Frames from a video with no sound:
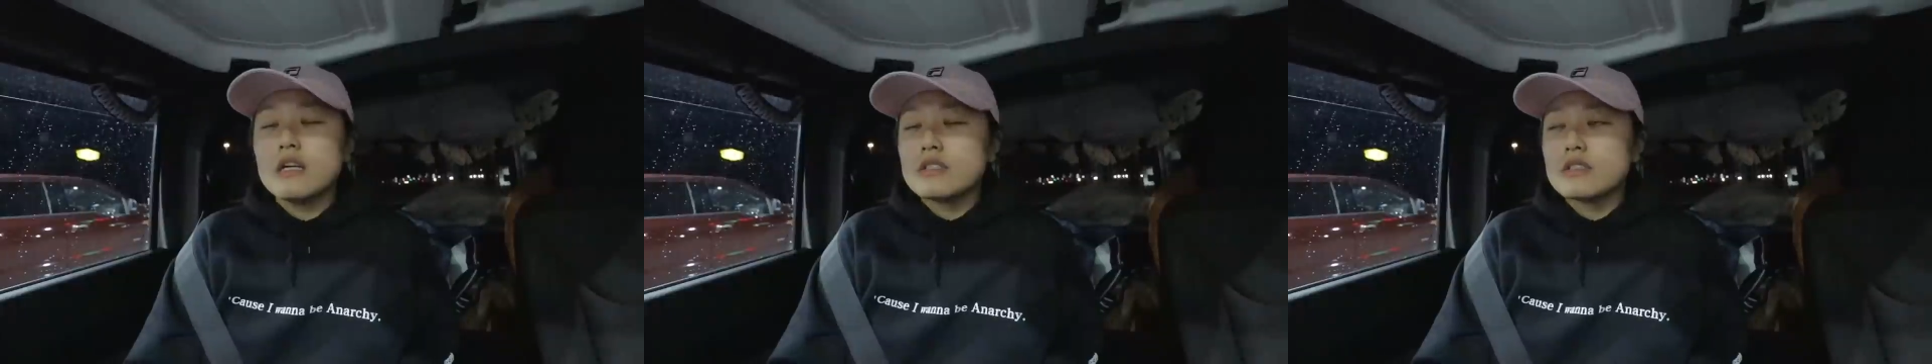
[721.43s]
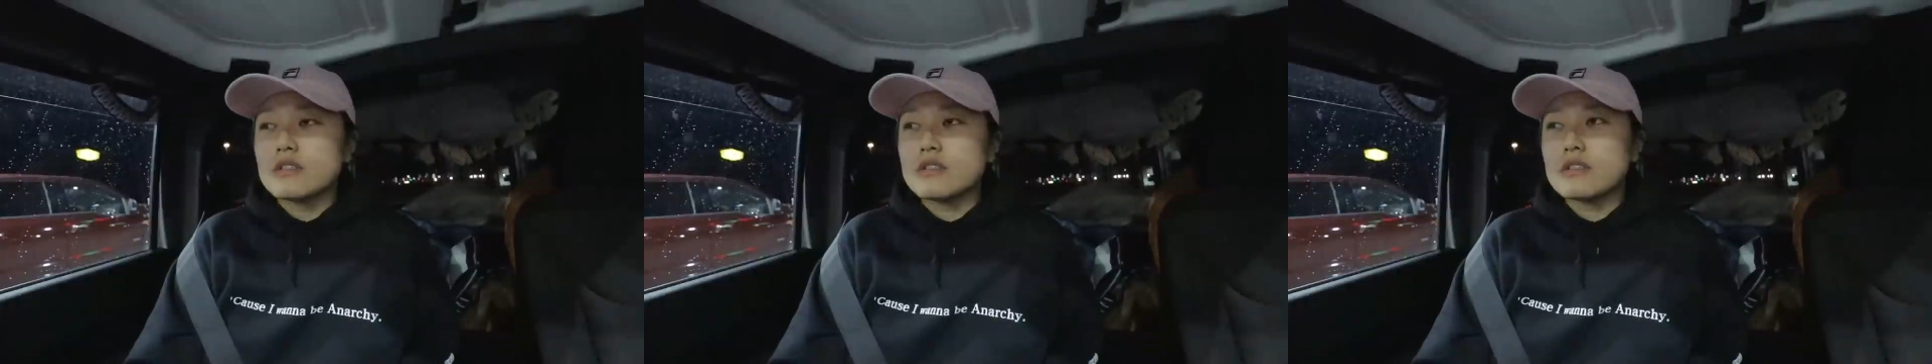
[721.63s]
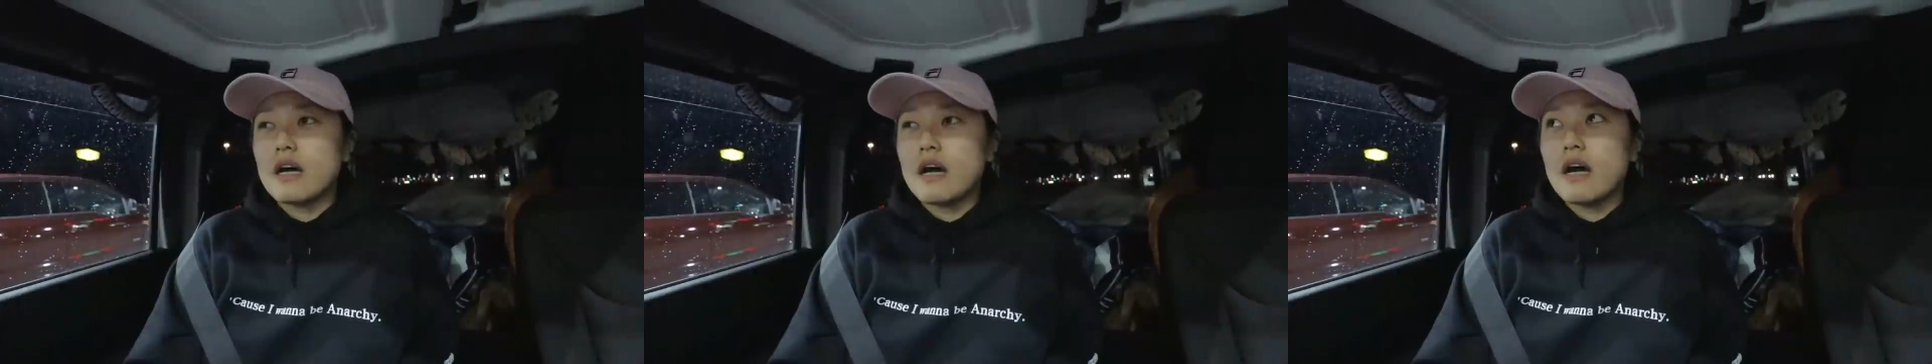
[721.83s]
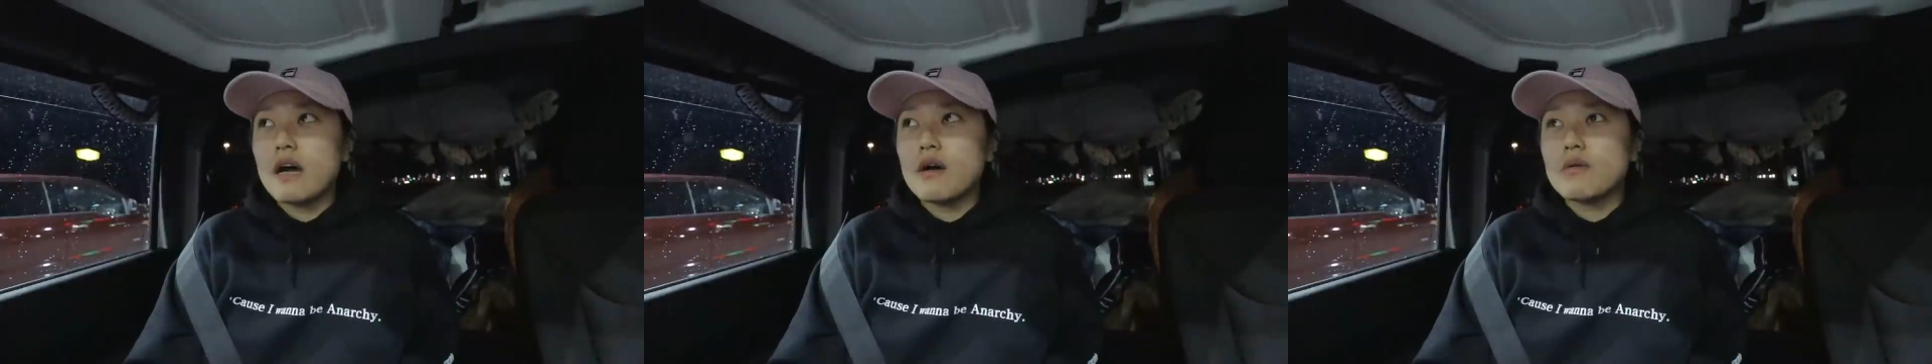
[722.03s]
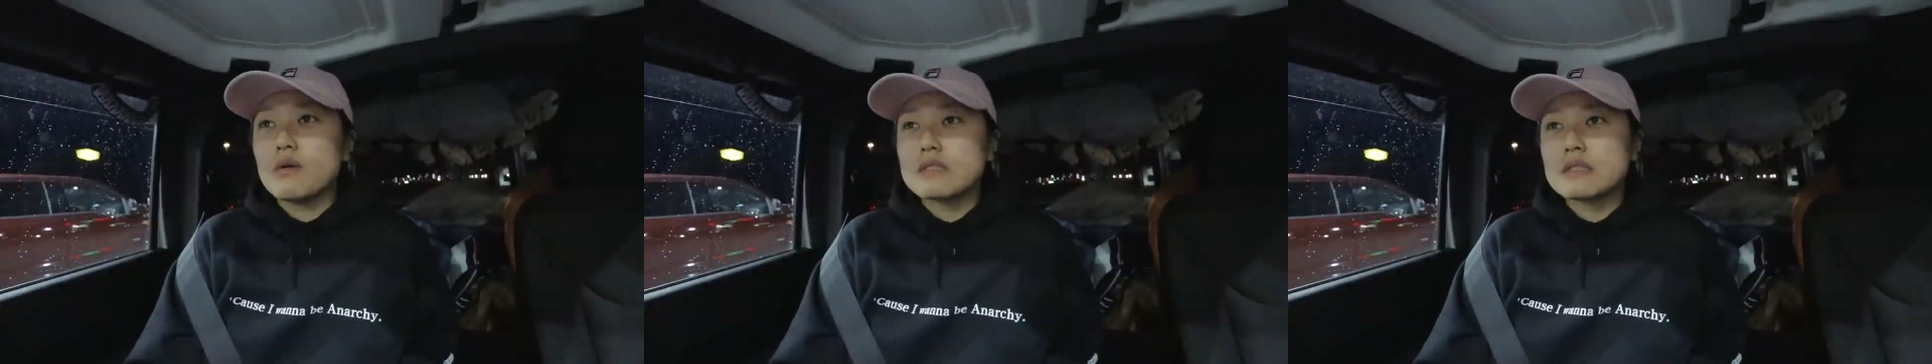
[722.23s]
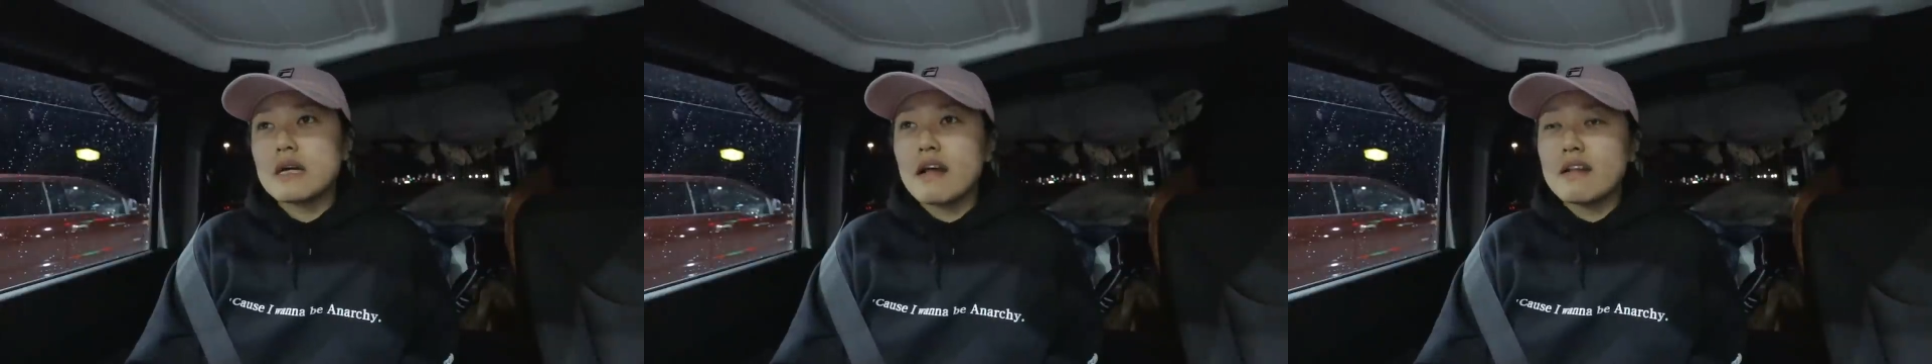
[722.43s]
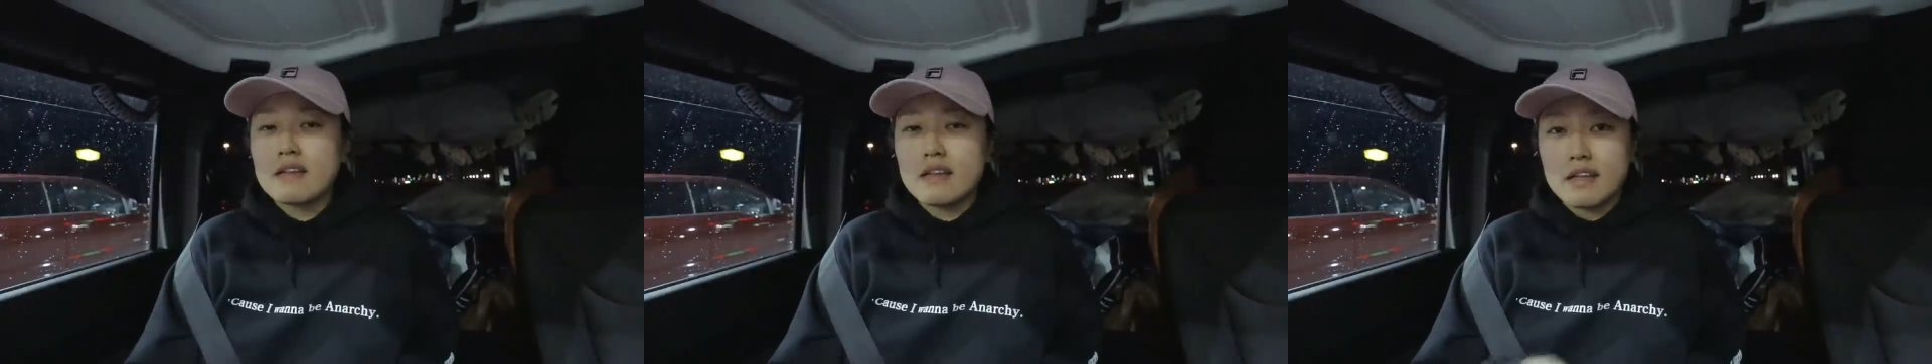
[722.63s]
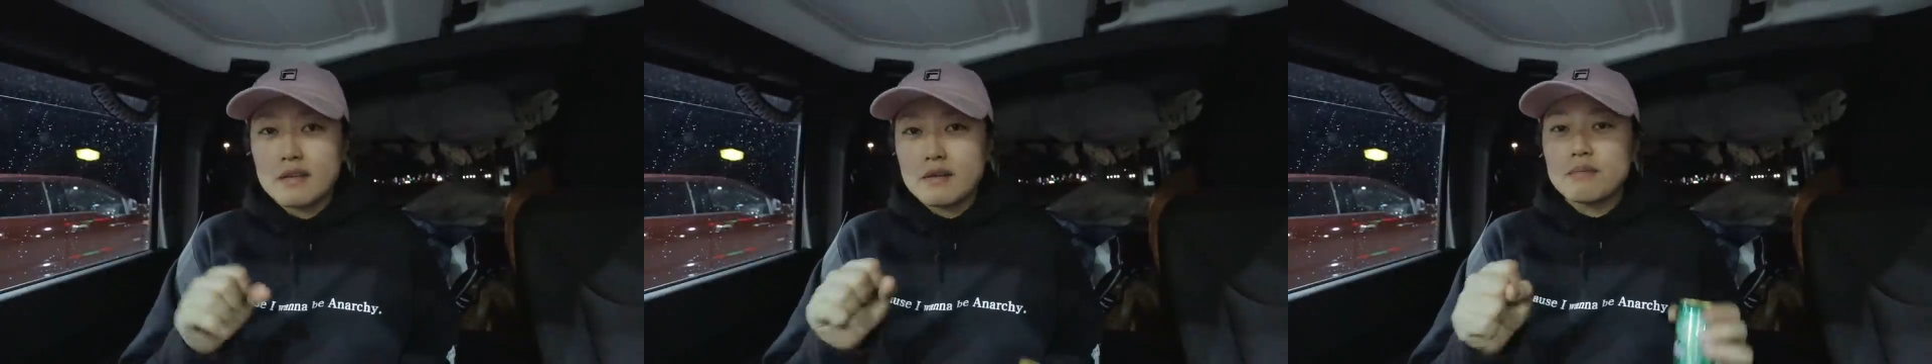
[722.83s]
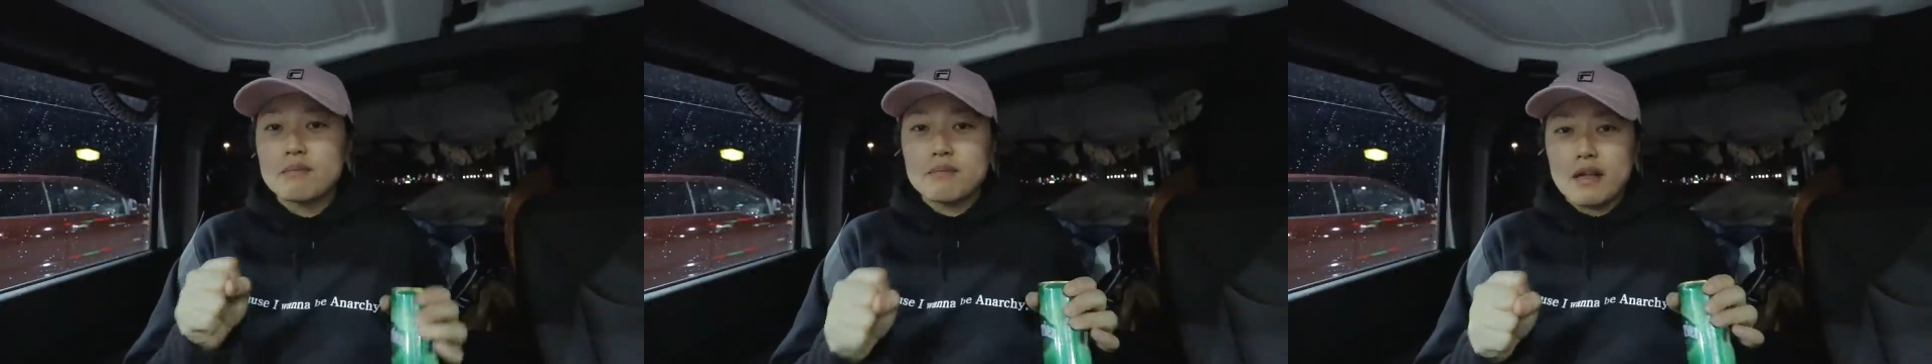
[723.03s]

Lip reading: So that was kind of like,